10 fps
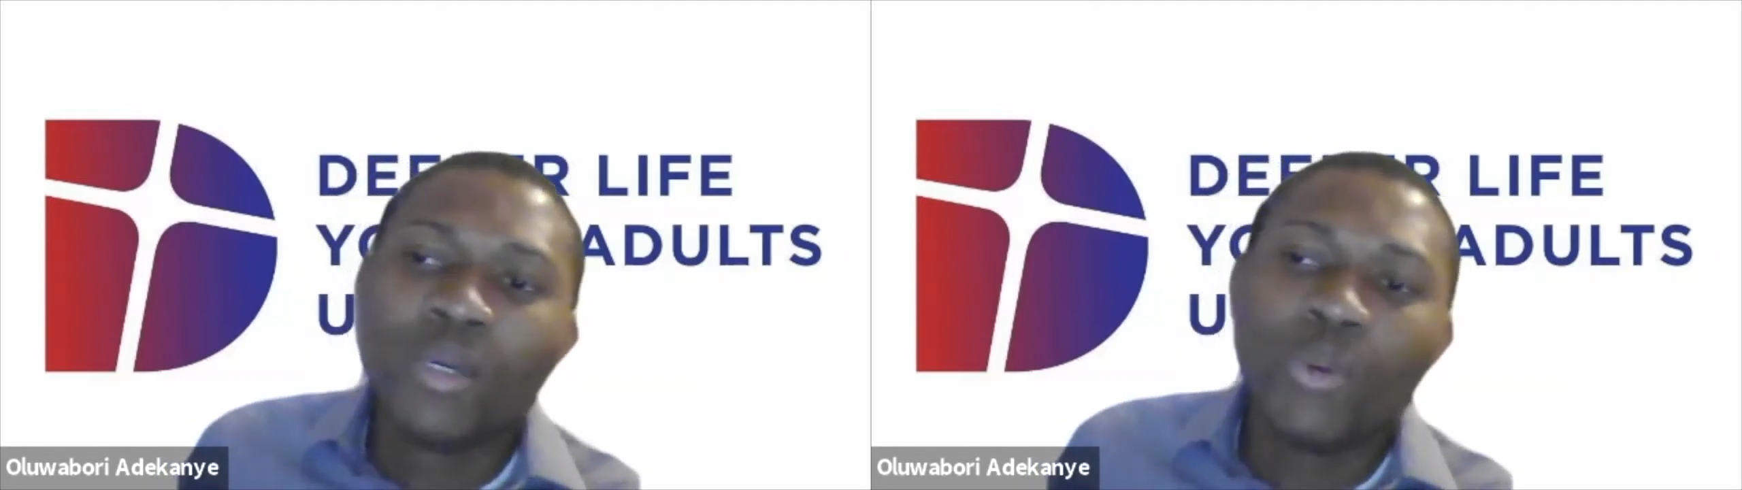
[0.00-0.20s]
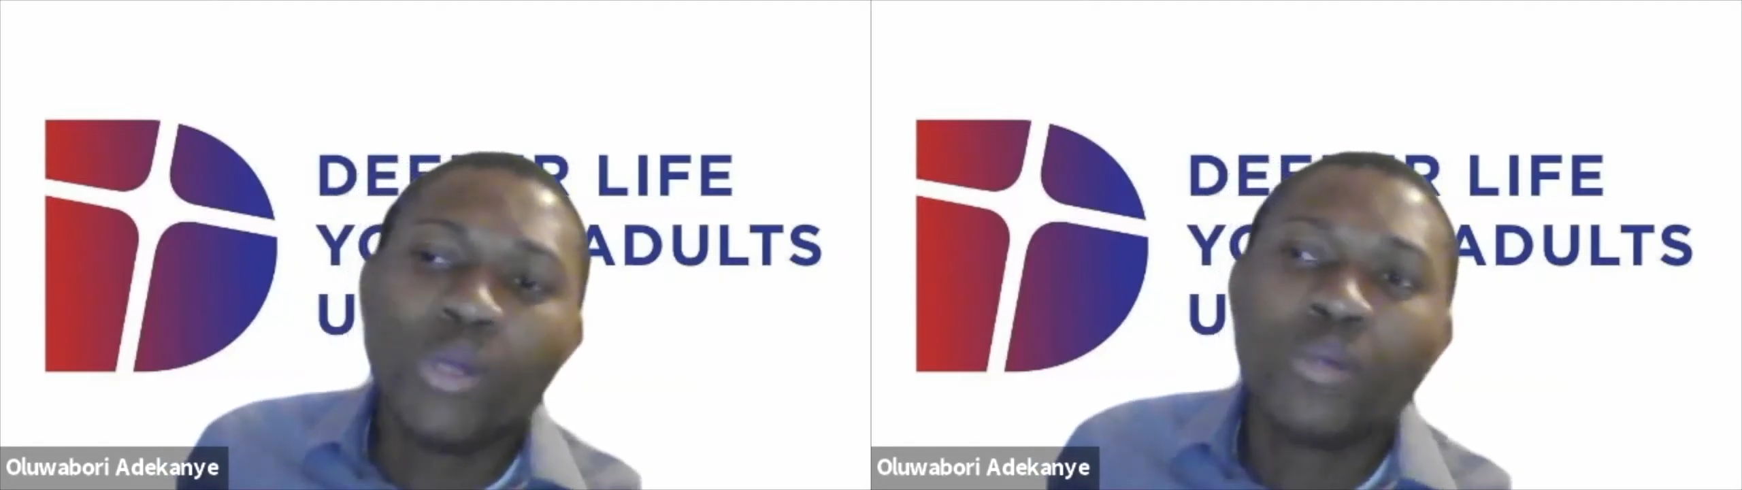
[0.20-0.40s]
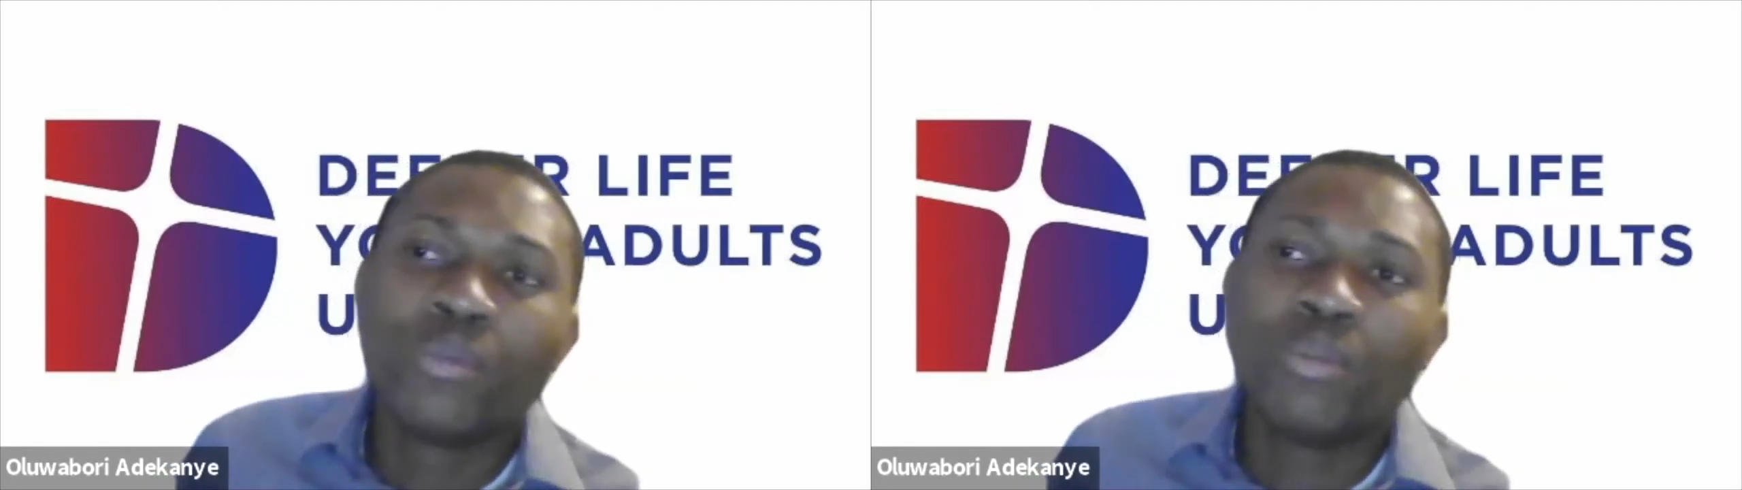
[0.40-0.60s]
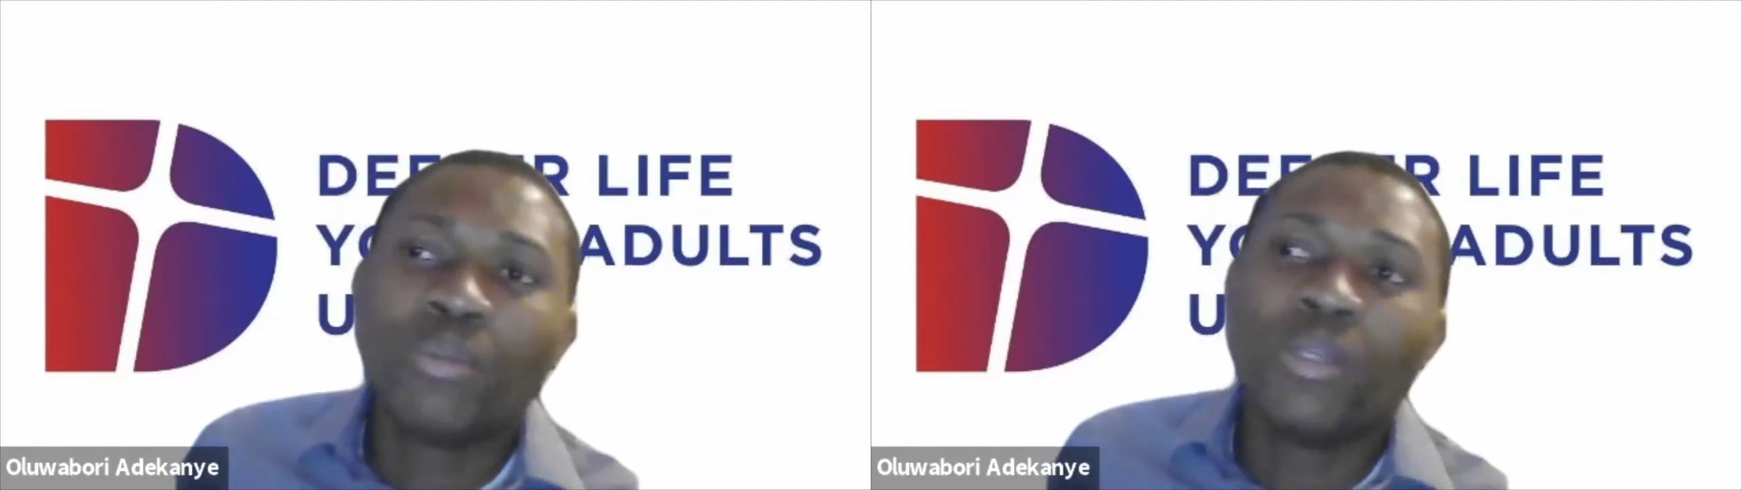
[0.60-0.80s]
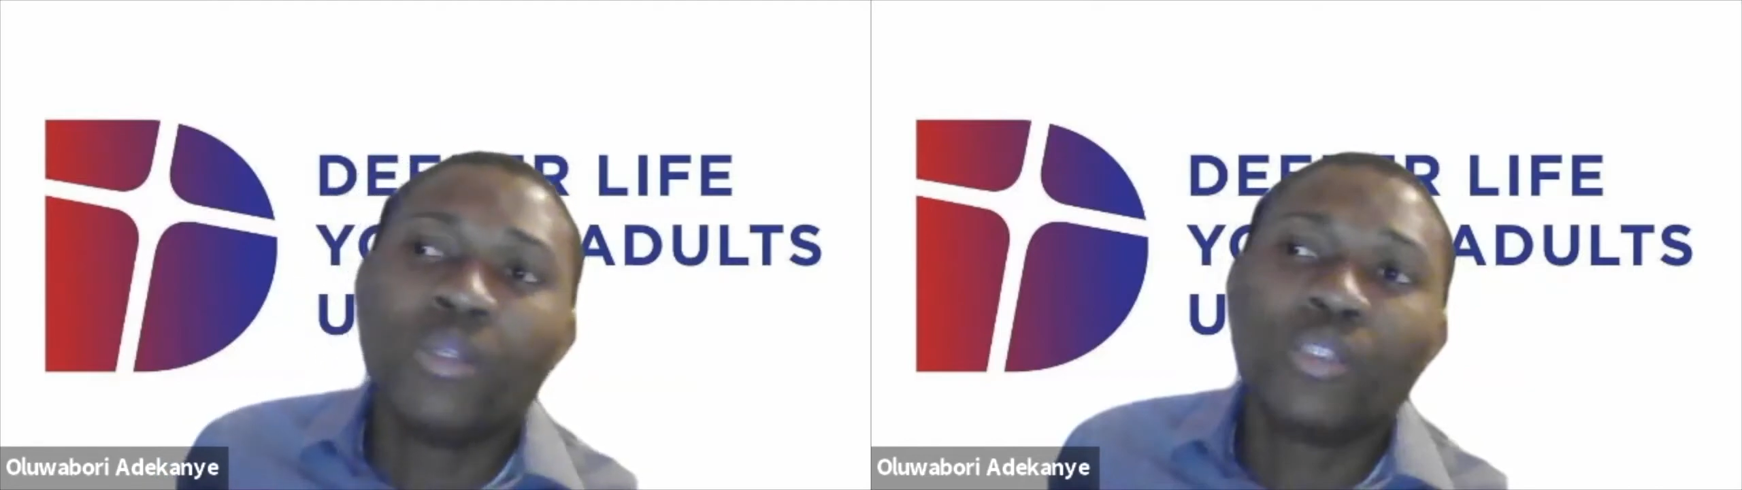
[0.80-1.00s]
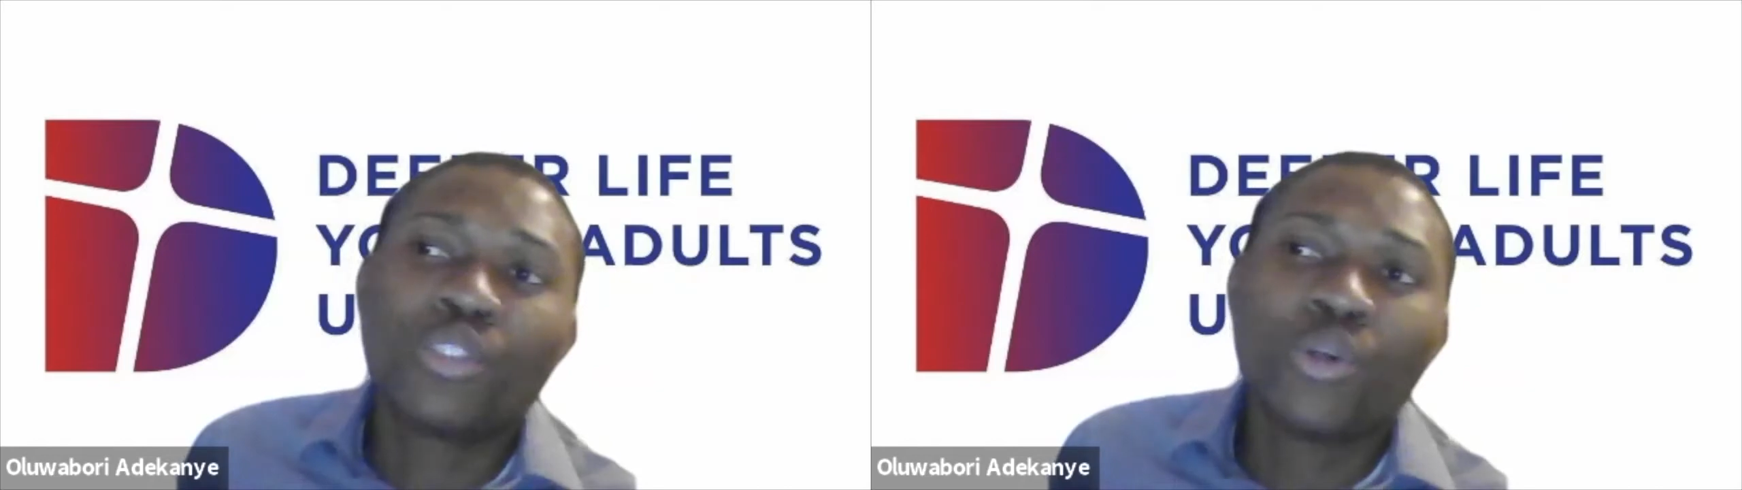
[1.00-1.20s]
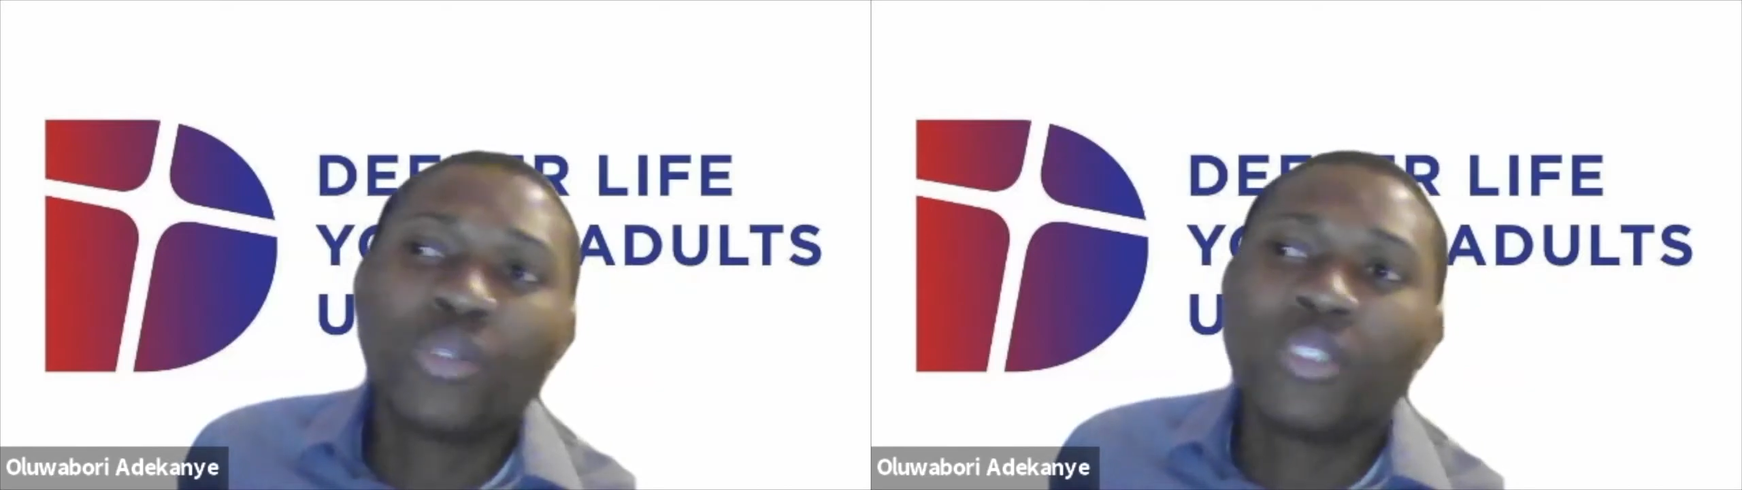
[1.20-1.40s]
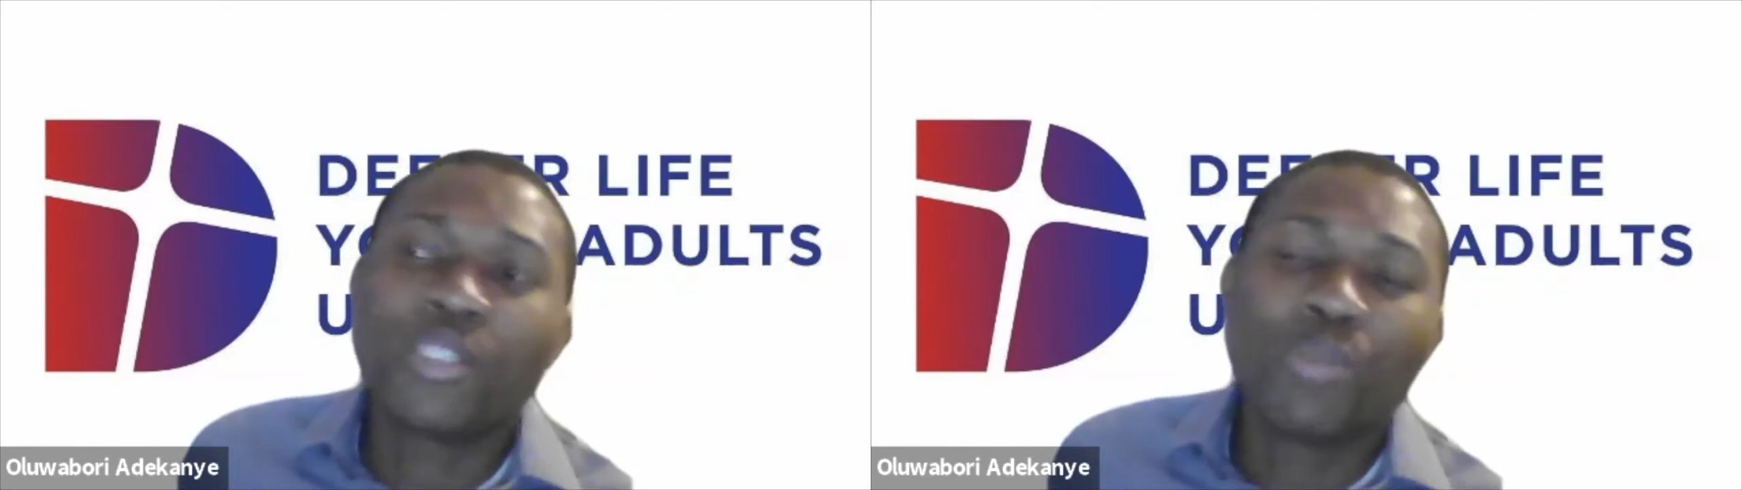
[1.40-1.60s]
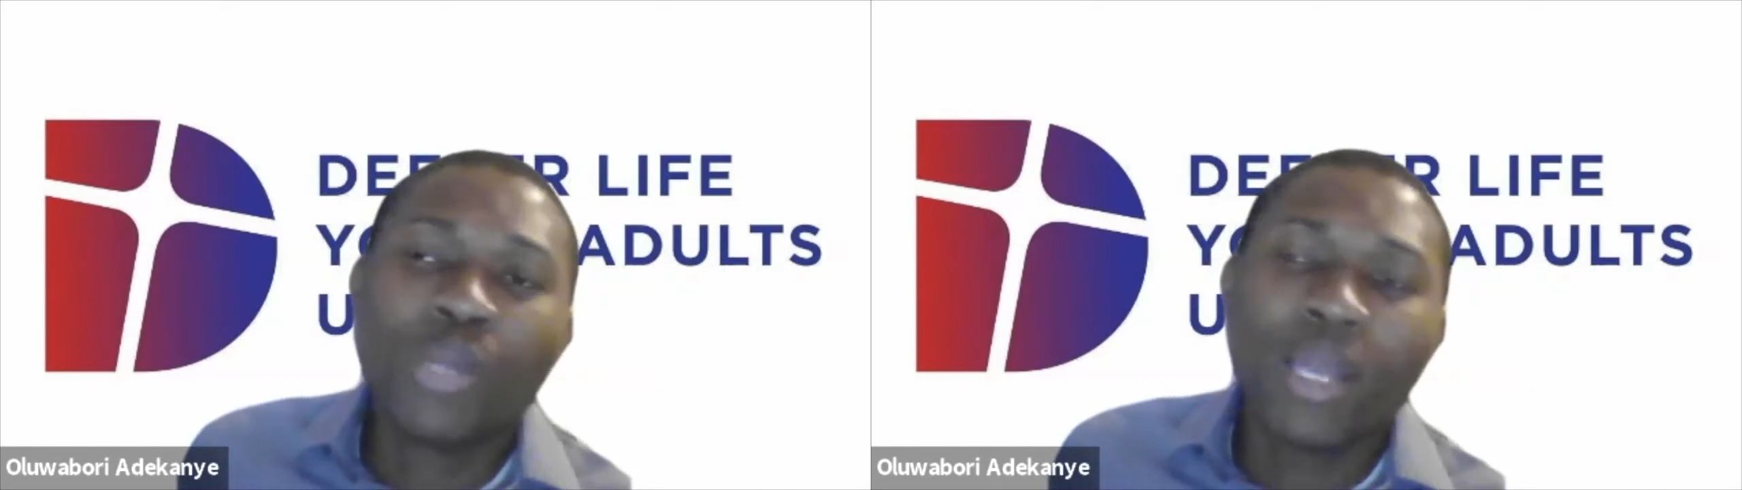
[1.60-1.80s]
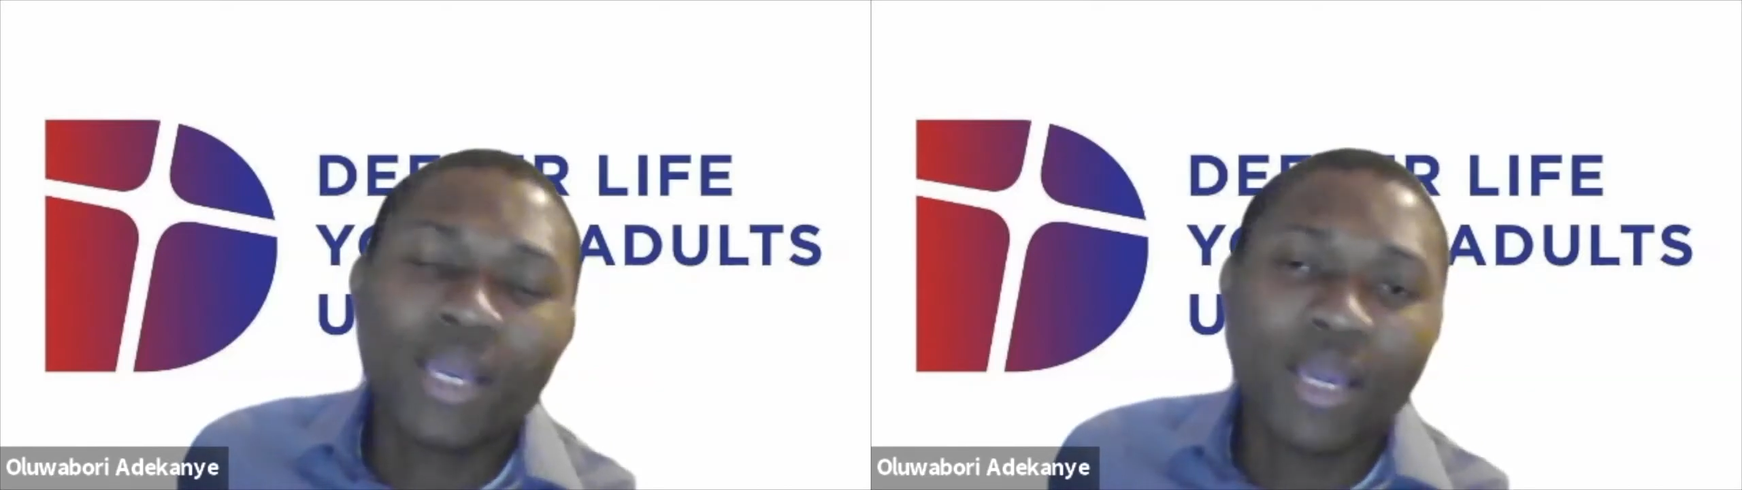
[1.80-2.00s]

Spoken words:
well, the church is more like,